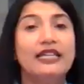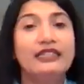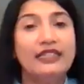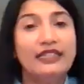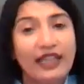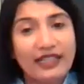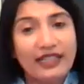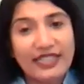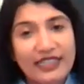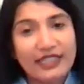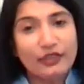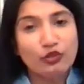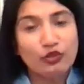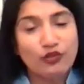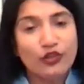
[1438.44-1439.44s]
Anything else I
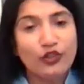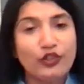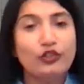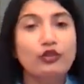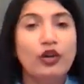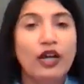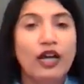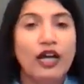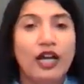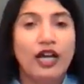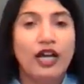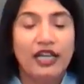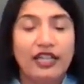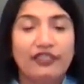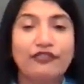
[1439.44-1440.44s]
can do for you?
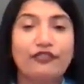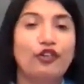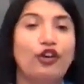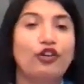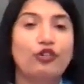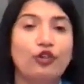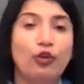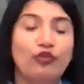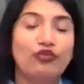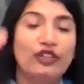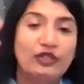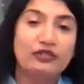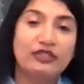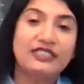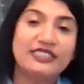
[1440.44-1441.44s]
If not,
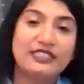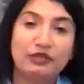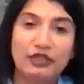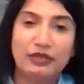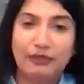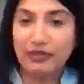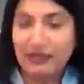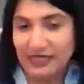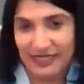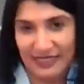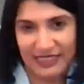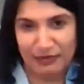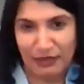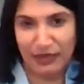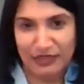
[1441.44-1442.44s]
hopefully we'll see you in about
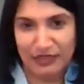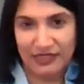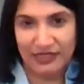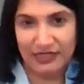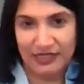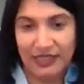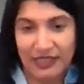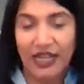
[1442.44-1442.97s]
6 months.